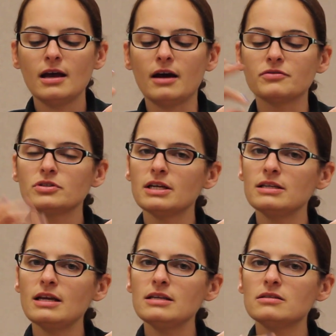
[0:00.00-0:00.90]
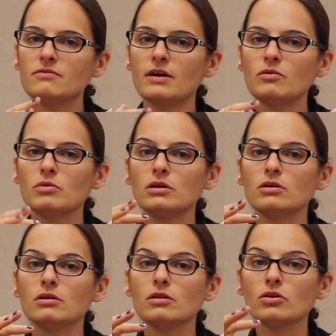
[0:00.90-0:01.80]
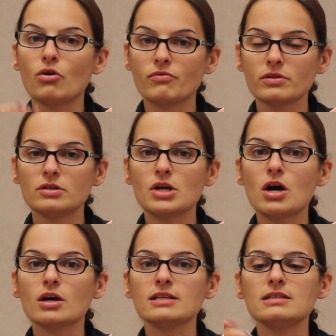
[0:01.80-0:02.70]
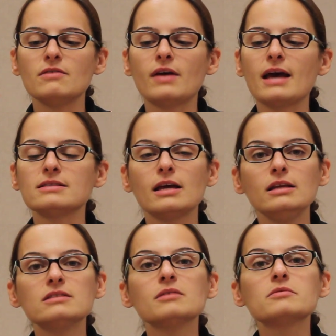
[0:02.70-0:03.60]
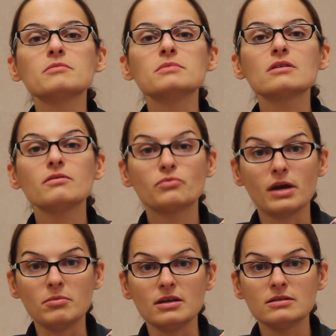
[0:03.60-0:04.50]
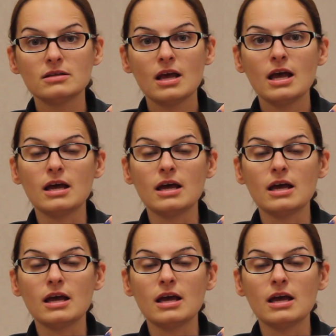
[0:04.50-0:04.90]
After 10 days, the vet will look over the dog and see if it has any symptoms of rabies